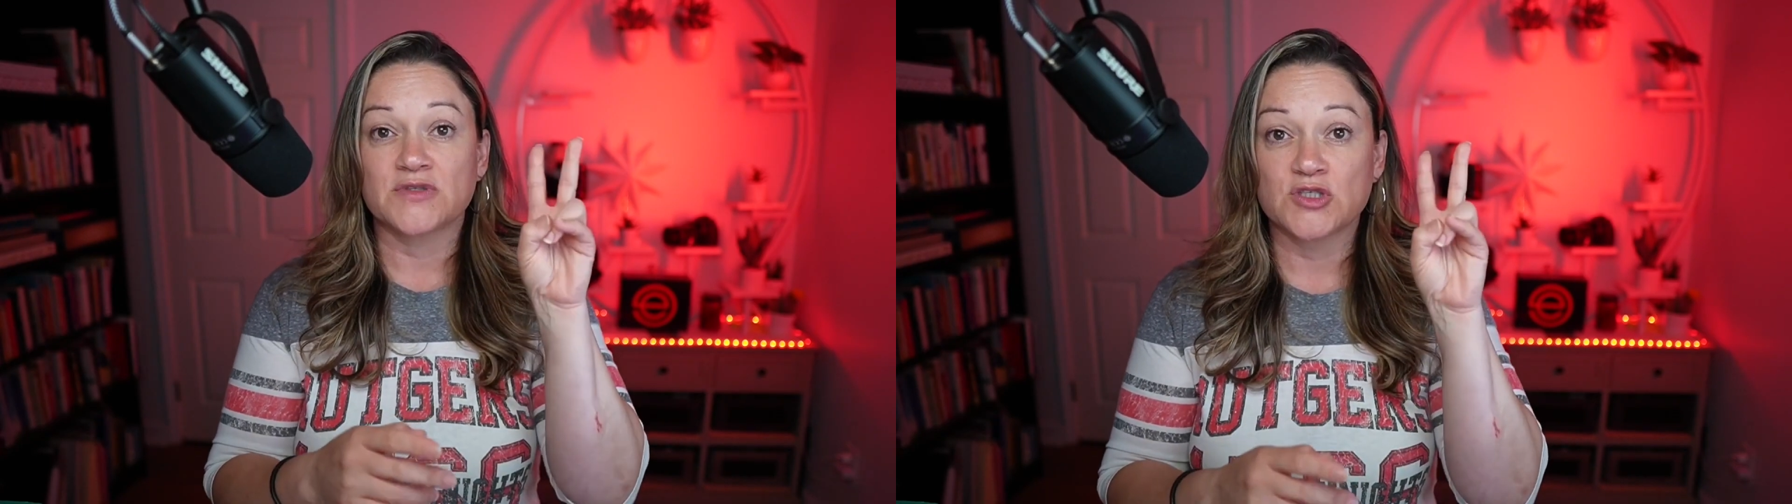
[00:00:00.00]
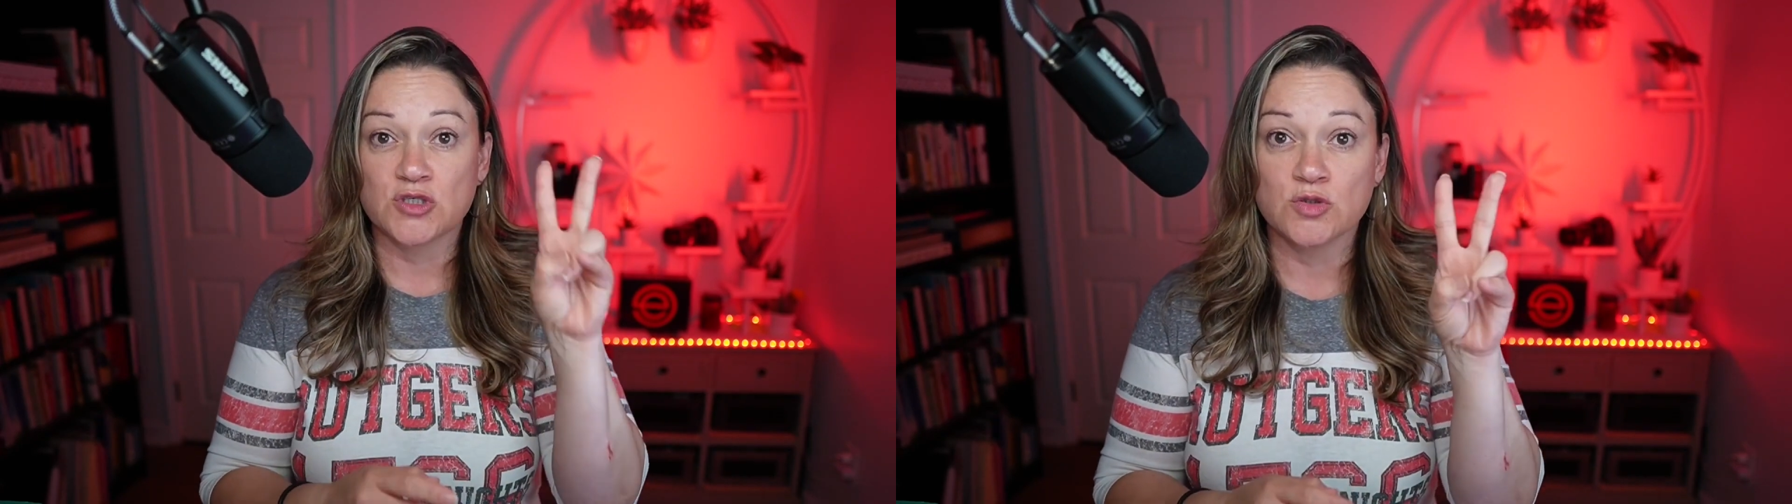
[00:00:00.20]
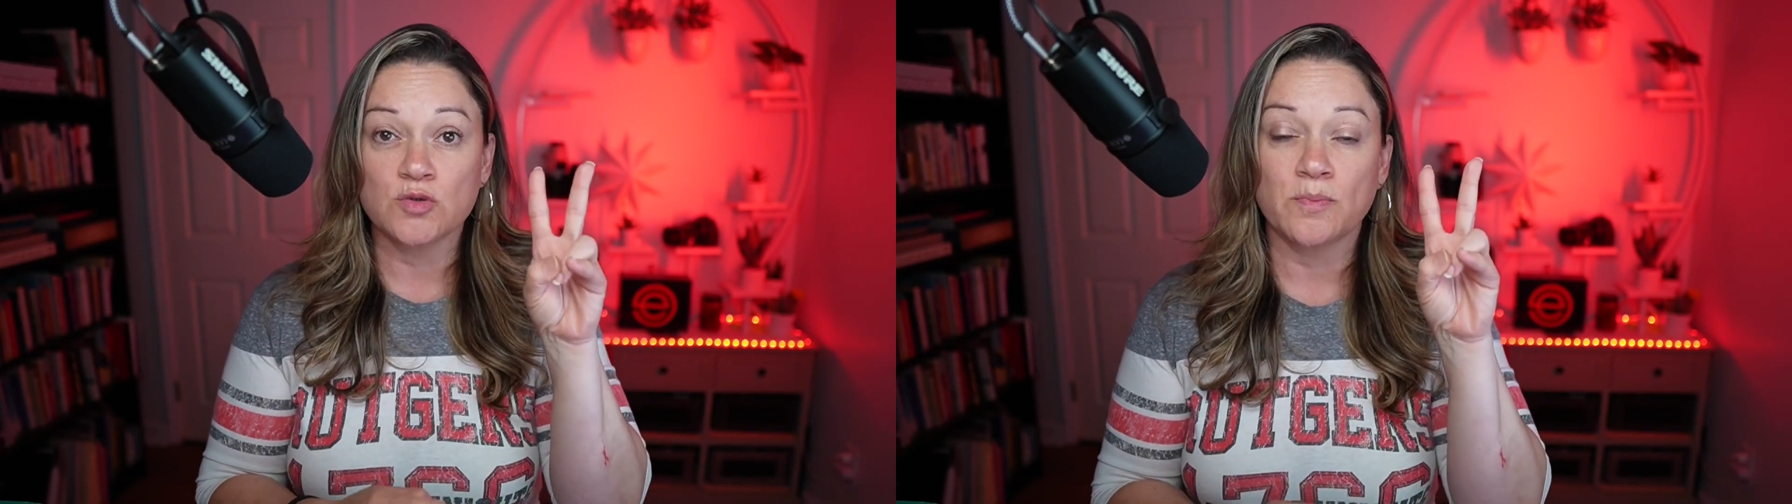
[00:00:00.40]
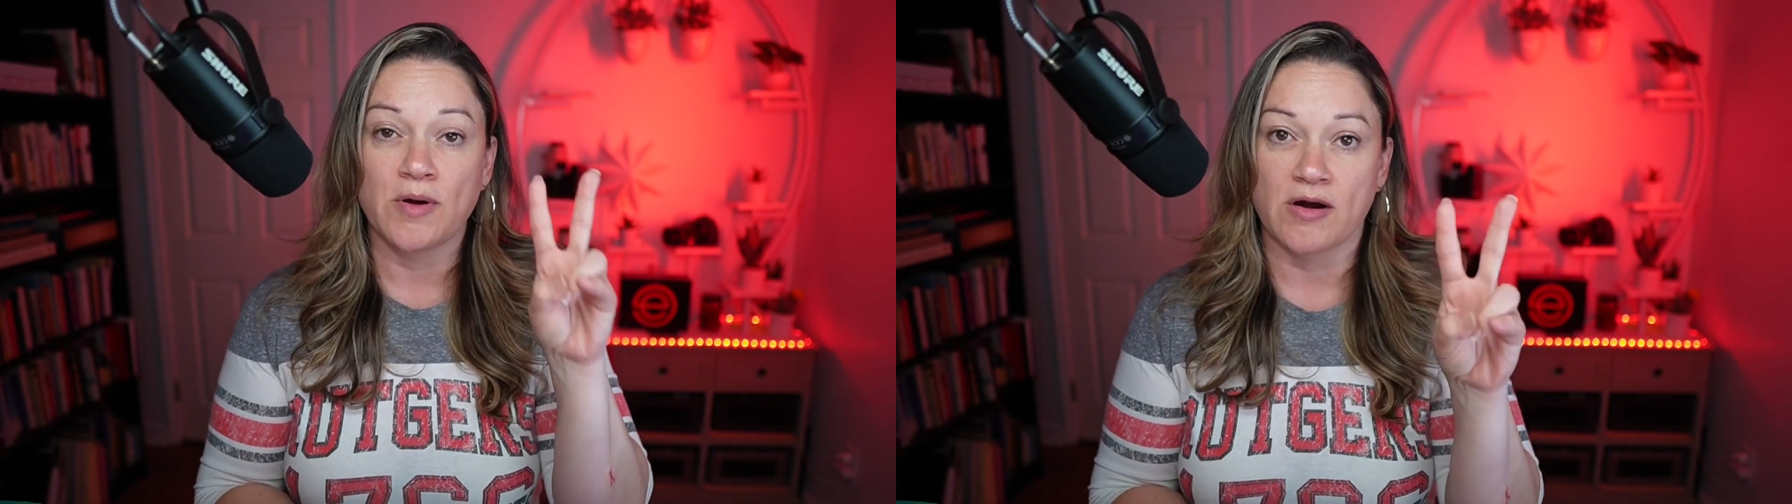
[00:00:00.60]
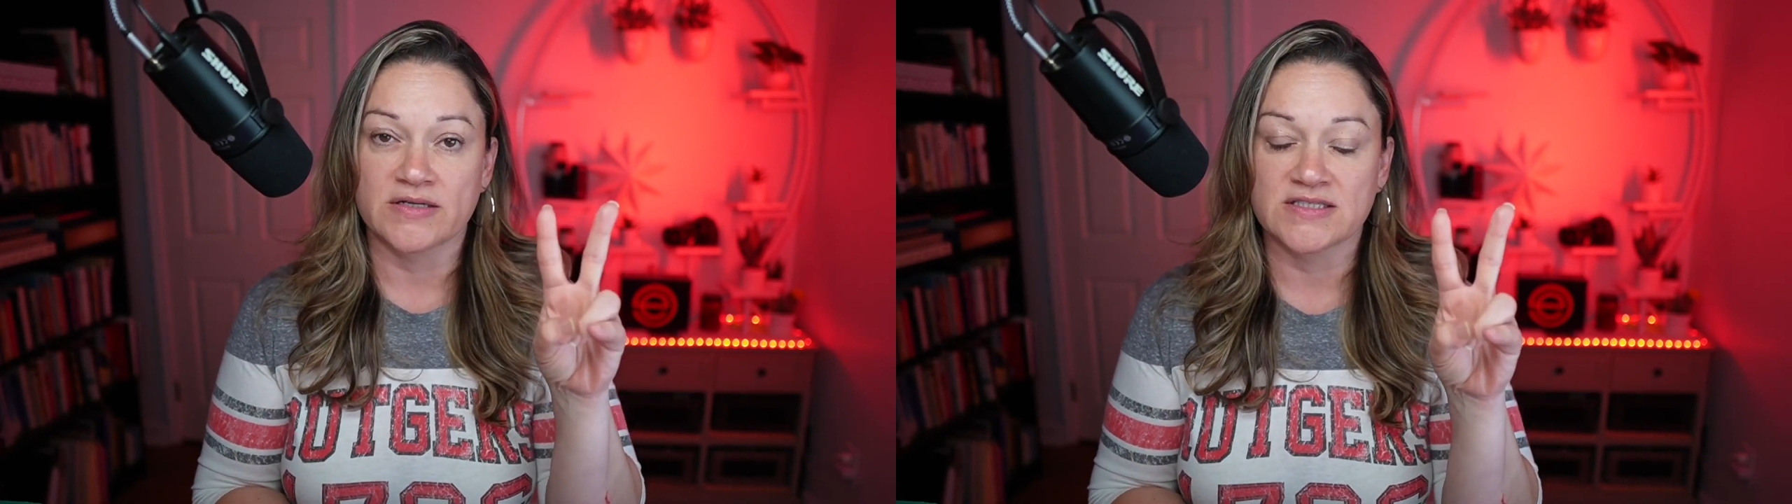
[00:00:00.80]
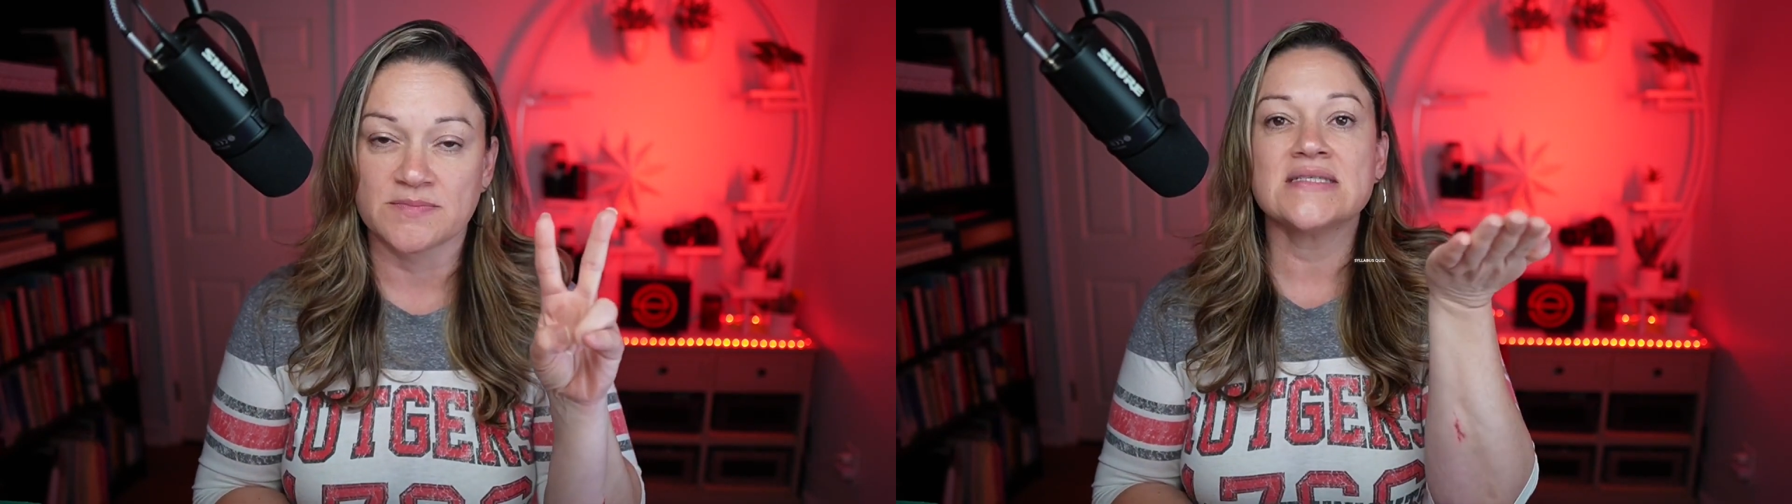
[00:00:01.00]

2 parts,